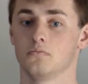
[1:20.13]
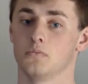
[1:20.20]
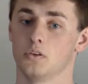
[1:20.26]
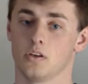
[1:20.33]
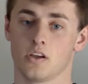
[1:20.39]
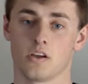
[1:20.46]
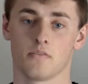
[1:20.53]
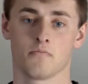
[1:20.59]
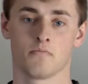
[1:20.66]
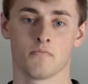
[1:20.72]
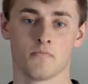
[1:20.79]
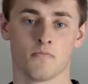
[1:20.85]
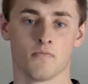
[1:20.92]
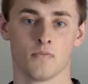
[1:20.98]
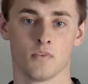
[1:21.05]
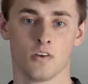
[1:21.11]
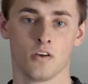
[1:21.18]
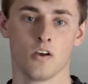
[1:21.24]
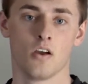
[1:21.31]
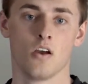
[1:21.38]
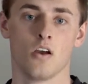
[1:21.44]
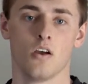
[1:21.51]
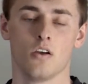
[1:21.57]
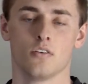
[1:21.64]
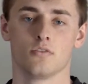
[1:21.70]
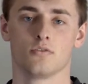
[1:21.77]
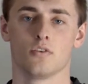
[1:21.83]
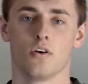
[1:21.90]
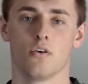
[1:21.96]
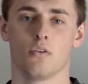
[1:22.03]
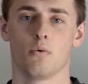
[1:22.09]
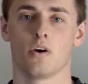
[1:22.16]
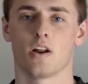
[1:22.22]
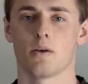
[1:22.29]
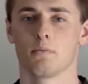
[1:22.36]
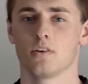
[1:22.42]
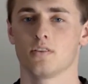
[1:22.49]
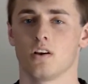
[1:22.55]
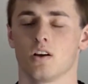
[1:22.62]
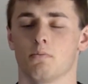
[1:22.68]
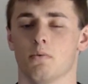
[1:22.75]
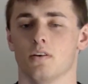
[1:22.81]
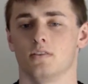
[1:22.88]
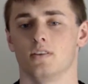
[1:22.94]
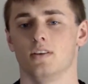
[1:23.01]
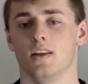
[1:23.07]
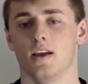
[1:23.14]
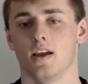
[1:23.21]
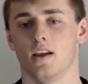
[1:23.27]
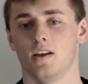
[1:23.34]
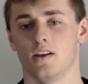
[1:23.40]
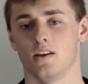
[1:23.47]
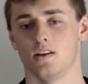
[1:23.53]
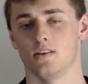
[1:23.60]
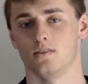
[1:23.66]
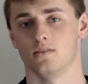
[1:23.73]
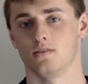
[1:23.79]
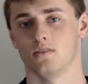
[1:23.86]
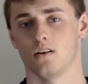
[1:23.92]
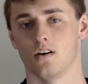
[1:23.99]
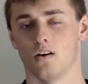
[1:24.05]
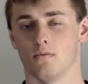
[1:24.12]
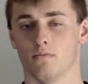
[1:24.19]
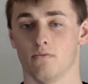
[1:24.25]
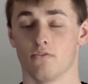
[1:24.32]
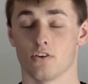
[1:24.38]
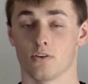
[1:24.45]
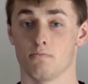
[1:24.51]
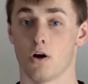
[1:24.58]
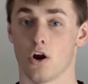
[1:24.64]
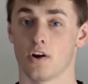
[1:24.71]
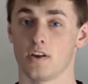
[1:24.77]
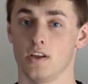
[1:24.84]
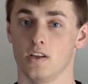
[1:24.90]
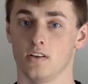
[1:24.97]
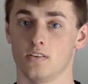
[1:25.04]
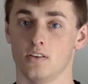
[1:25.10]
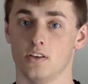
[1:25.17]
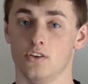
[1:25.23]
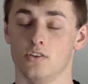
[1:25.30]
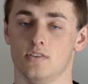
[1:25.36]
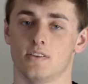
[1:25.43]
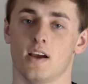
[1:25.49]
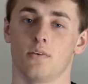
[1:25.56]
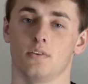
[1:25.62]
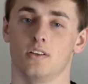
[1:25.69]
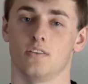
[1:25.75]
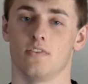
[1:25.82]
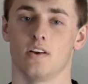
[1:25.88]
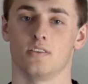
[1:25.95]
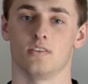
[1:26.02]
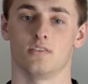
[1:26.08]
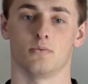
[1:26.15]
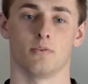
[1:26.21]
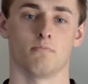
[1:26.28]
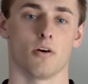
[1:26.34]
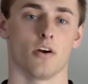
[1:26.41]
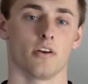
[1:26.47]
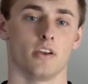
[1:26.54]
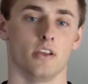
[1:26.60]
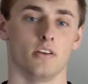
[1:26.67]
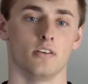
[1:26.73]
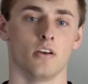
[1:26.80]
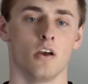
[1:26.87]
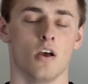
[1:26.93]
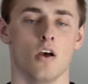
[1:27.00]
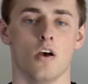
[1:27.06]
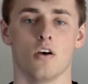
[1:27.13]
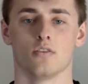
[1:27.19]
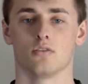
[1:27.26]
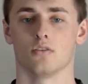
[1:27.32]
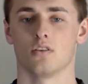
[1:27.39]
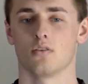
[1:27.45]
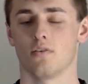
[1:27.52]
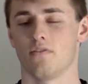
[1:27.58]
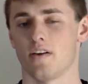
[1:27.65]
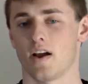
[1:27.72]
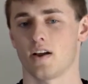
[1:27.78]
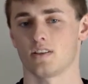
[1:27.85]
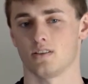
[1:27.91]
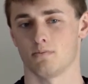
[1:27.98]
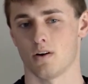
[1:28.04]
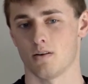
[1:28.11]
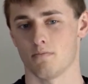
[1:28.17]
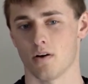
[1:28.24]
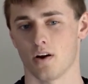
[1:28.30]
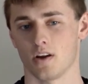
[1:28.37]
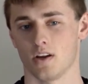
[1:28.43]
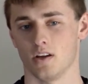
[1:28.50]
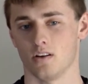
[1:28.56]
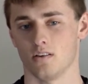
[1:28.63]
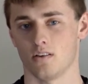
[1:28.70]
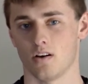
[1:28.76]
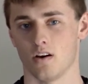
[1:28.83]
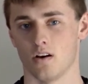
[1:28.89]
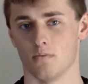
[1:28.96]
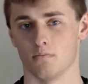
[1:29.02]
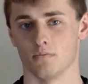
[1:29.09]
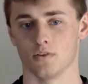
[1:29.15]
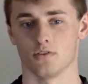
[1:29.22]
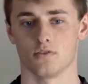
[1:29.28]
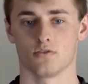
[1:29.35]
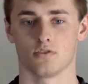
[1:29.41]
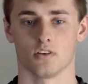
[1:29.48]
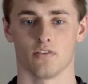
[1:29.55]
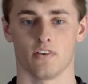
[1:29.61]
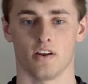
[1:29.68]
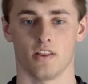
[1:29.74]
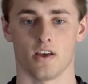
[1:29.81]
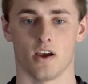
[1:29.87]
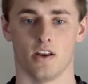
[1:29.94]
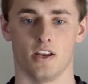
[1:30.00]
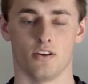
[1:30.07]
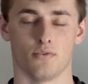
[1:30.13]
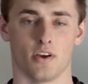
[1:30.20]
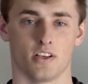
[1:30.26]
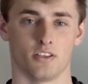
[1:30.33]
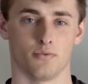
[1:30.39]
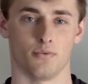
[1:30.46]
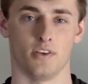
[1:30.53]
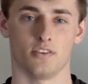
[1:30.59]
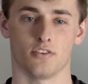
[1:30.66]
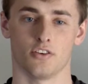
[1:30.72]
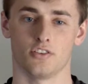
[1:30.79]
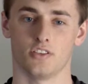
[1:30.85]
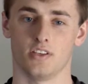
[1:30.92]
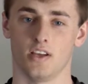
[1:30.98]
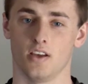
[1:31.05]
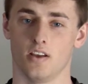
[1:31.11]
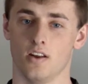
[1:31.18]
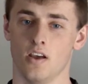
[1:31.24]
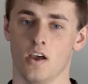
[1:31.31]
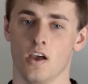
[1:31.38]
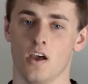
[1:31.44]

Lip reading: Okay. So the one I'm going to talk about today is for parking, using IoT devices when parking. So little facts about parking. There's a survey that INRIX Research did.